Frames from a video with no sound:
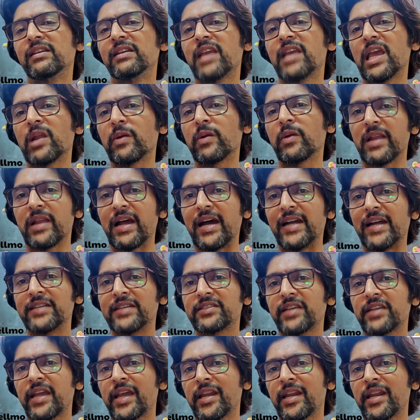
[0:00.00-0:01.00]
you know, large
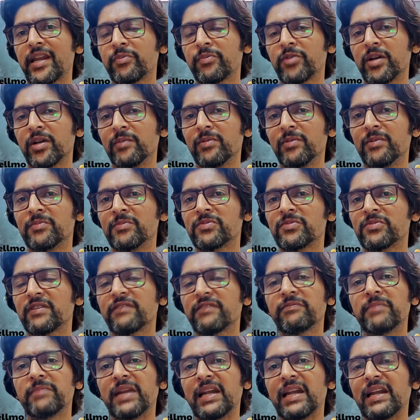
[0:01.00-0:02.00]
hairy problems of
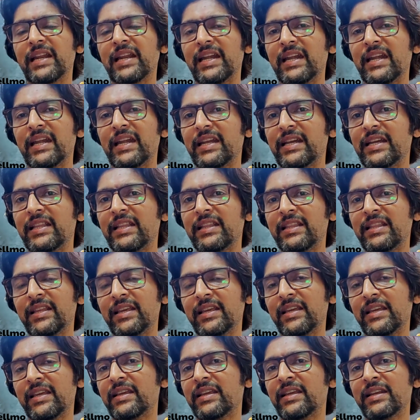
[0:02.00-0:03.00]
middle India and
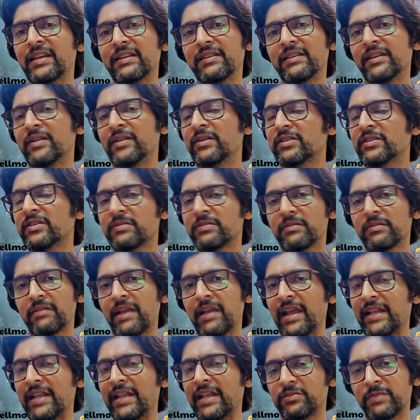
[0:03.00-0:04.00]
you know,
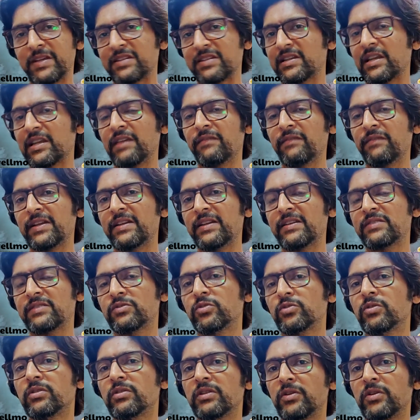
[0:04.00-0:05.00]
and especially if it is,
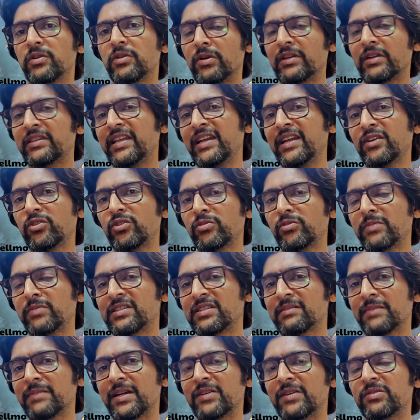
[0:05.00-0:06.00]
don't think too much
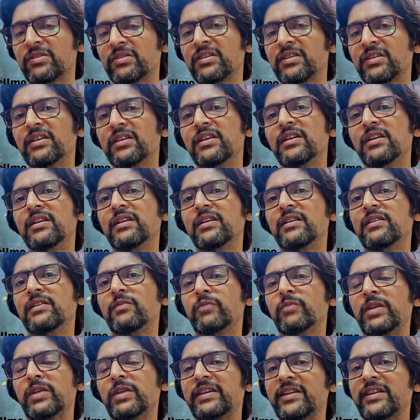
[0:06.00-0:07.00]
about
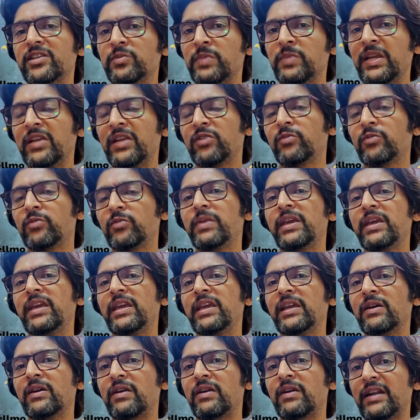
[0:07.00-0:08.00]
whether it's
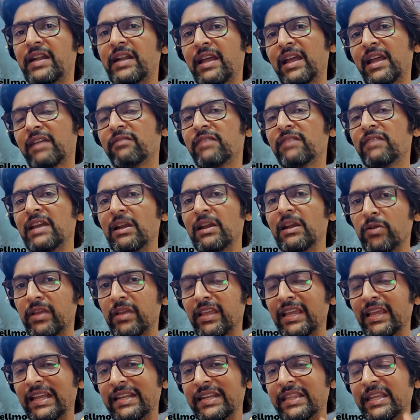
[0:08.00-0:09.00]
B2B or tech. We are
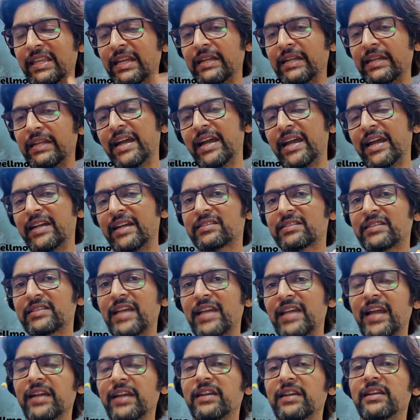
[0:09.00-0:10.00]
looking at the entire
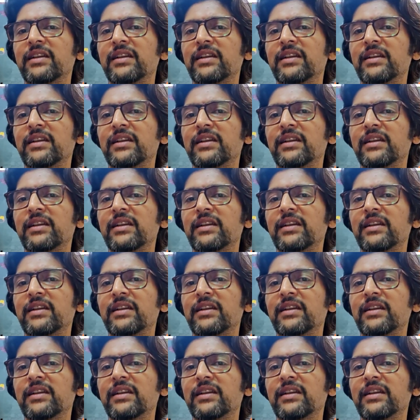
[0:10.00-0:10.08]
stack,